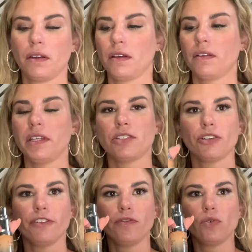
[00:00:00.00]
These are
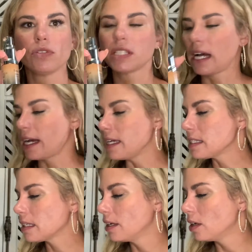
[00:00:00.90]
the full
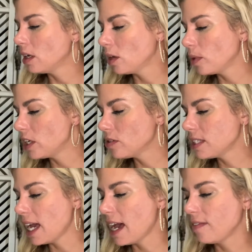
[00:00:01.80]
size. We used to
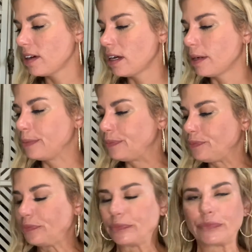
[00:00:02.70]
have a
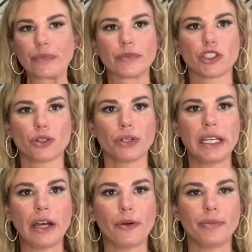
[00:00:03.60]

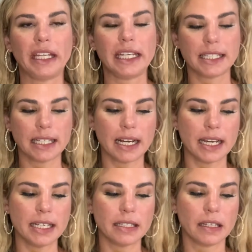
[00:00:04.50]
trio mini
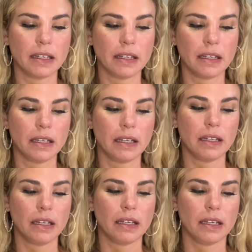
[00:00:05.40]
size,
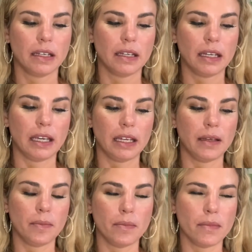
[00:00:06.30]
and it
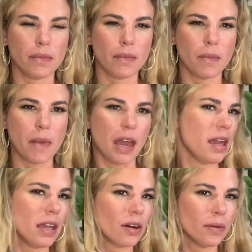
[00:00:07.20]

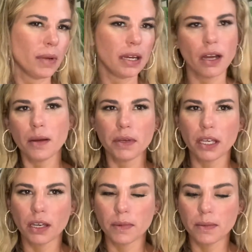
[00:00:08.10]
may or may not be
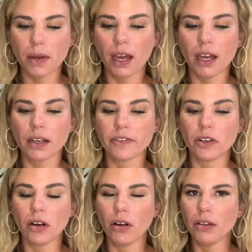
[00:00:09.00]
coming back for
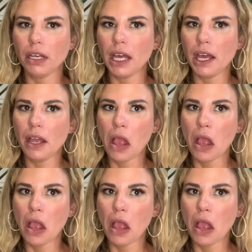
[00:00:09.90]
holiday.